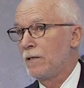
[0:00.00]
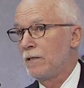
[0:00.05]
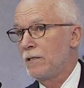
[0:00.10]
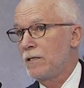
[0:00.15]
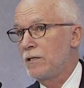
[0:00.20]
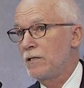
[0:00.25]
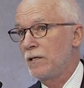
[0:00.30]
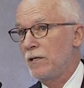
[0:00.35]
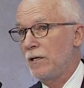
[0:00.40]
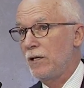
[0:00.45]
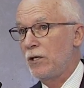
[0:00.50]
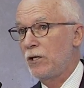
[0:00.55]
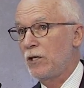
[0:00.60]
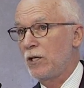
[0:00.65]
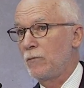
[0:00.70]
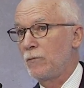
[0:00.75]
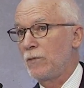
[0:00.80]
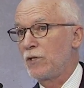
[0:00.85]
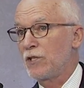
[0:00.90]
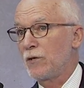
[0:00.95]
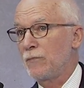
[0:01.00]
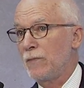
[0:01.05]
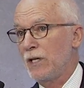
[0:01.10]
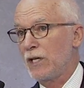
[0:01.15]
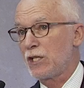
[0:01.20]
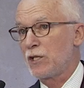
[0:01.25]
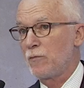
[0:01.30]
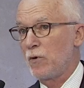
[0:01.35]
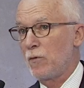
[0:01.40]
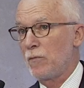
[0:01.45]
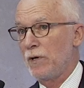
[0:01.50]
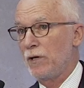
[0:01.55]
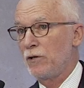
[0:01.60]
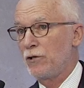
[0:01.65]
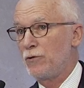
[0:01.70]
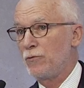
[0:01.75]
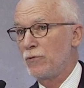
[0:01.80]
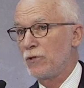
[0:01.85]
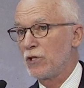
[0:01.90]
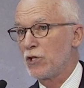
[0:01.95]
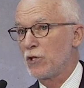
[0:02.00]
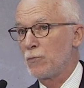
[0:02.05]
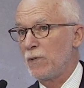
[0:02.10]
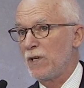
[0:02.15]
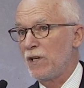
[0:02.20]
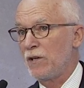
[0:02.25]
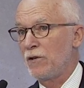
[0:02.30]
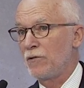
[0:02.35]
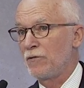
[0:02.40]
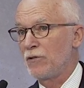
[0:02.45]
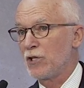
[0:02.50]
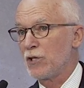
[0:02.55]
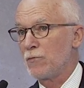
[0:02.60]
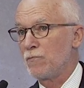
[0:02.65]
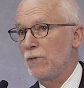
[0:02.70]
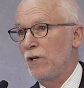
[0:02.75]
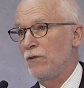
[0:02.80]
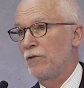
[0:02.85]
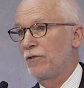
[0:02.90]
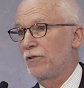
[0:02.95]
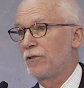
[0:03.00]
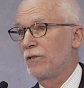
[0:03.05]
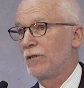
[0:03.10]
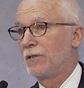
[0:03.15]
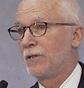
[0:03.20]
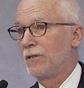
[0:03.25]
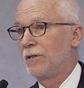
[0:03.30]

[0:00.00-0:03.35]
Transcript: He said income is the maximum amount you can spend this month,